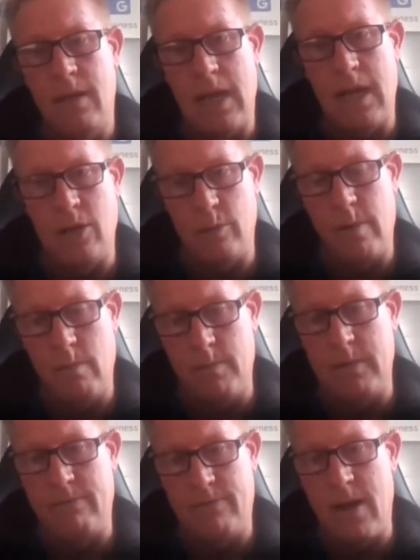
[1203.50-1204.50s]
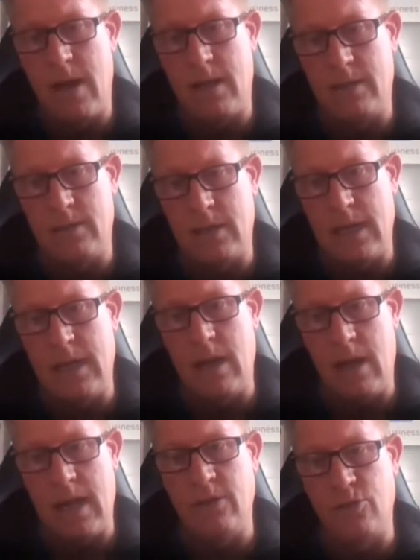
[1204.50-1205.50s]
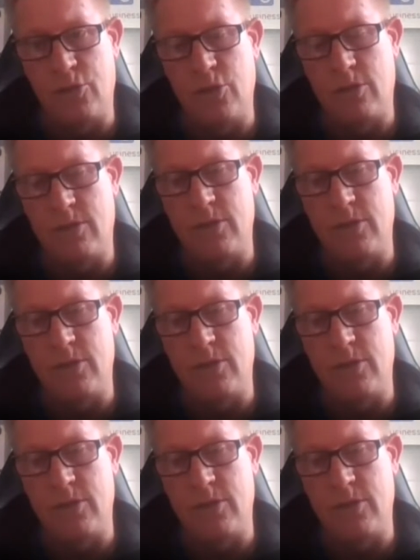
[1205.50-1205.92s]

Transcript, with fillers: And you'll probably find in certain